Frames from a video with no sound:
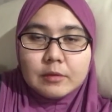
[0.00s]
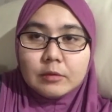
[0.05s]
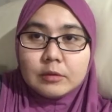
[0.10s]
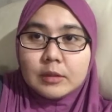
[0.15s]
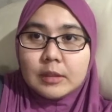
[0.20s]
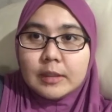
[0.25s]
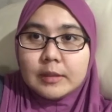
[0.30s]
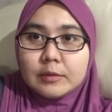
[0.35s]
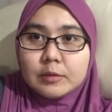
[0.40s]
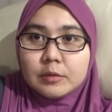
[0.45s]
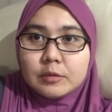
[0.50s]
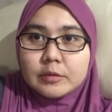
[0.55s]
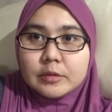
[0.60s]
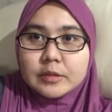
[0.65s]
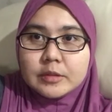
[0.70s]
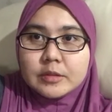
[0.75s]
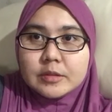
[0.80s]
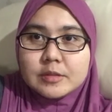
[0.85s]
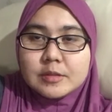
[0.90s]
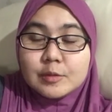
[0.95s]
online
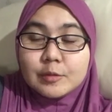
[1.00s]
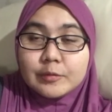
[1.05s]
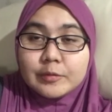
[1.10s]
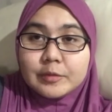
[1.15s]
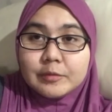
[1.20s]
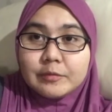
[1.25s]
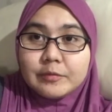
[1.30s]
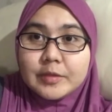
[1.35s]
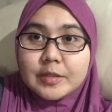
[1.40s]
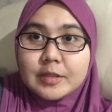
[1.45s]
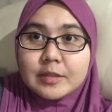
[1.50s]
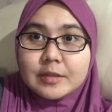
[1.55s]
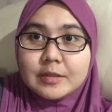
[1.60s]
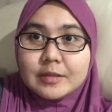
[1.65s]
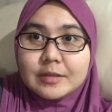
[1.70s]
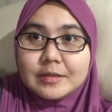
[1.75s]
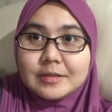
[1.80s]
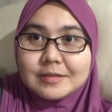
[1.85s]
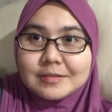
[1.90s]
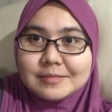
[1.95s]
orders to
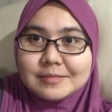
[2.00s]
fulfill